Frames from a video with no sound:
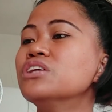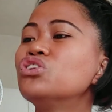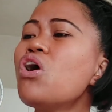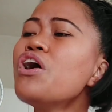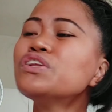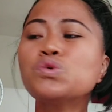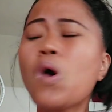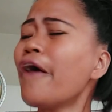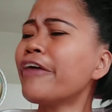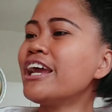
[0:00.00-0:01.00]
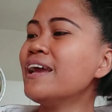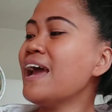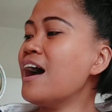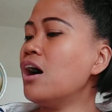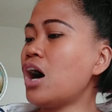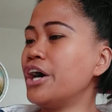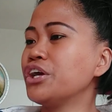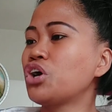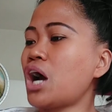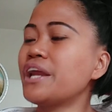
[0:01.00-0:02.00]
Don't worry, I
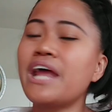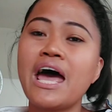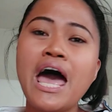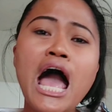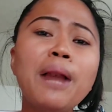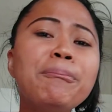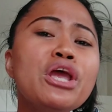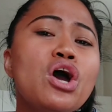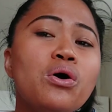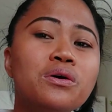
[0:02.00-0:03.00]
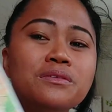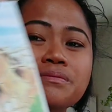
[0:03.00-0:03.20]
can help you.